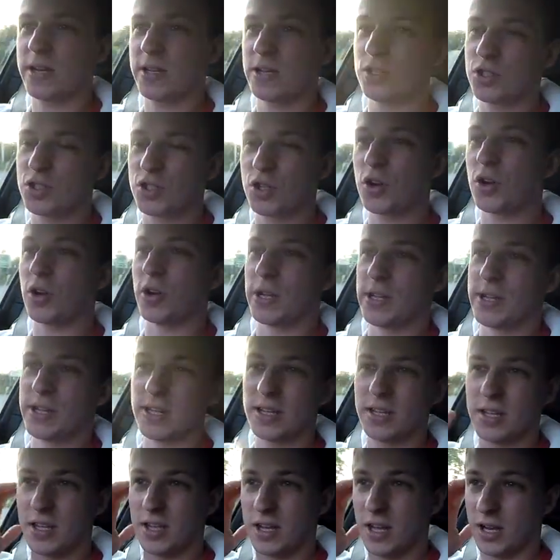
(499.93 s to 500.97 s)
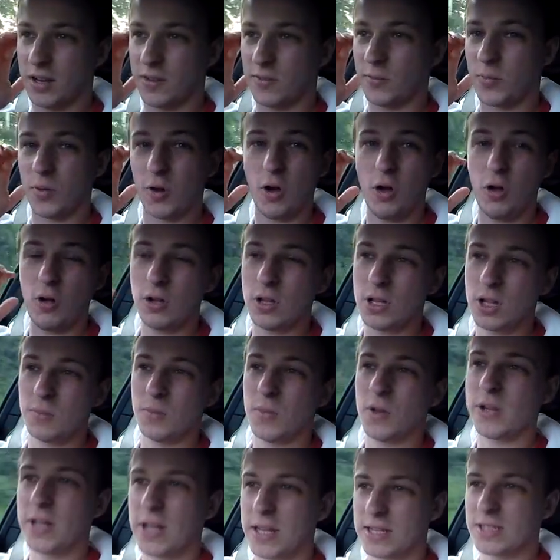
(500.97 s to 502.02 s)
and joy, and you've put all your
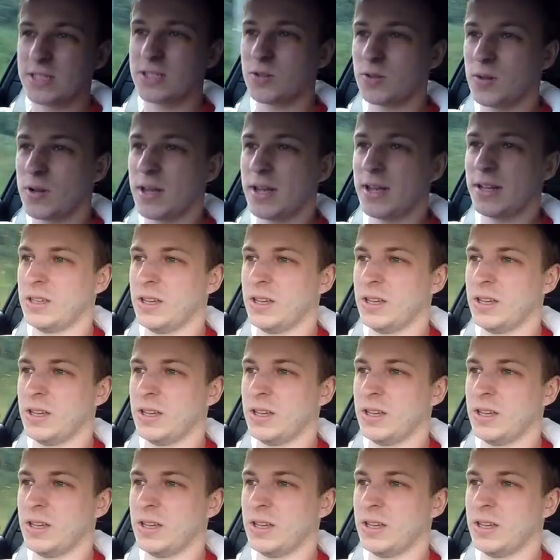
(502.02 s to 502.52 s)
money into it,